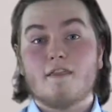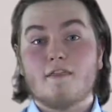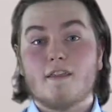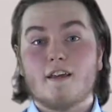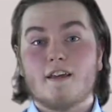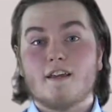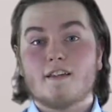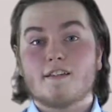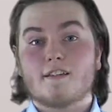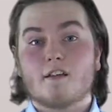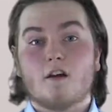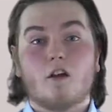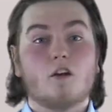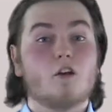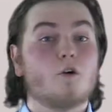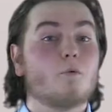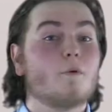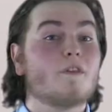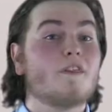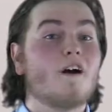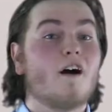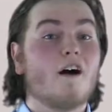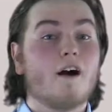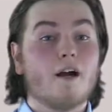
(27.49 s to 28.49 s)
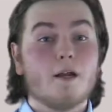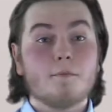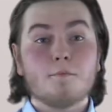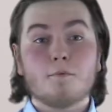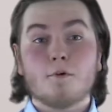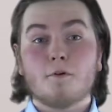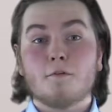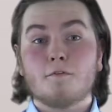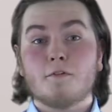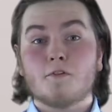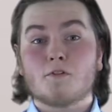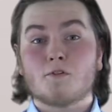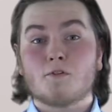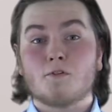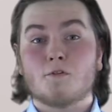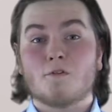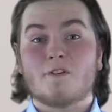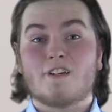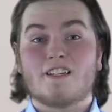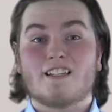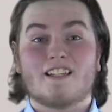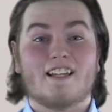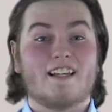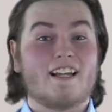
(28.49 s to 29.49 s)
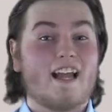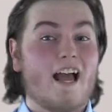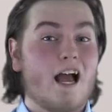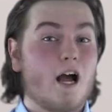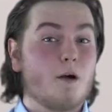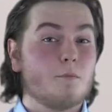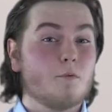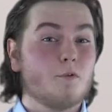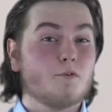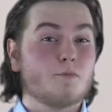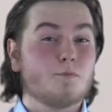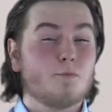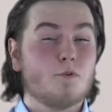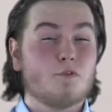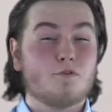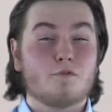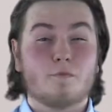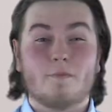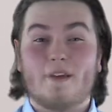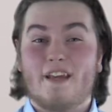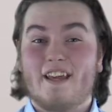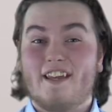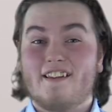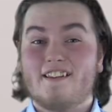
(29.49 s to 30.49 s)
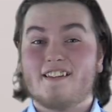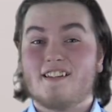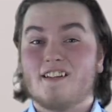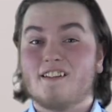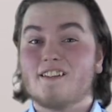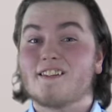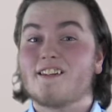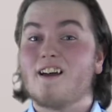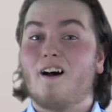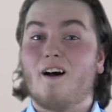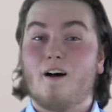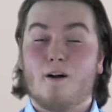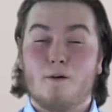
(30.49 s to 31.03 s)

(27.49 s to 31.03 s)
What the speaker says: This, along with high-profile stories like Apple's move from Intel to